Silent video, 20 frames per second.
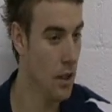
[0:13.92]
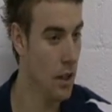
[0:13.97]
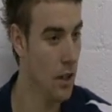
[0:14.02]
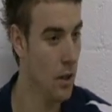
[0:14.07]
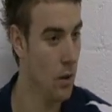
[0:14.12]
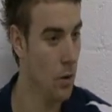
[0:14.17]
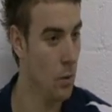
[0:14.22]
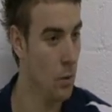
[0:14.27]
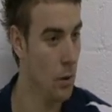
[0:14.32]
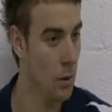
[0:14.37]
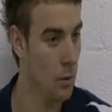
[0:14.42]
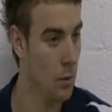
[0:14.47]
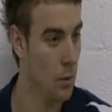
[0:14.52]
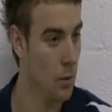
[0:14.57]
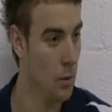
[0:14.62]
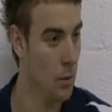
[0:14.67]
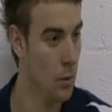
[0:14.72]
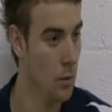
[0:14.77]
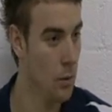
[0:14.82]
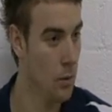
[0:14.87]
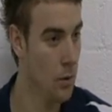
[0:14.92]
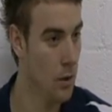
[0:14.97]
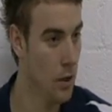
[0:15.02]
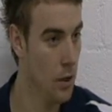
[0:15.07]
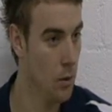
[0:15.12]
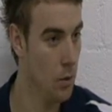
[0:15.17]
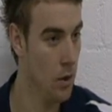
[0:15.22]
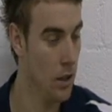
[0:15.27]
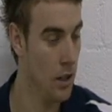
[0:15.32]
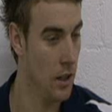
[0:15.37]
you know, we were,
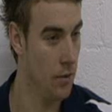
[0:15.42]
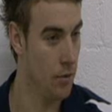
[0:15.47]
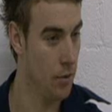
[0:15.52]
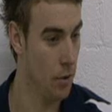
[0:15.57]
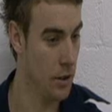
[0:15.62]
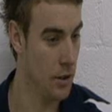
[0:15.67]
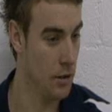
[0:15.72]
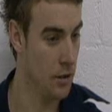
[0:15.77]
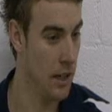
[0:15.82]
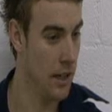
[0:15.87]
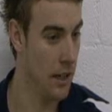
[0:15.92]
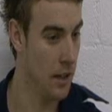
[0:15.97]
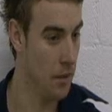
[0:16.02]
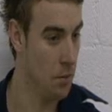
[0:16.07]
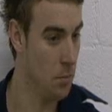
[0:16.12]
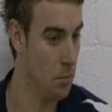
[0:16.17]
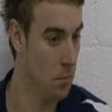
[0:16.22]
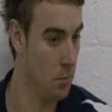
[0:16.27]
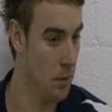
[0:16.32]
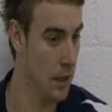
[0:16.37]
we are a little frustrated,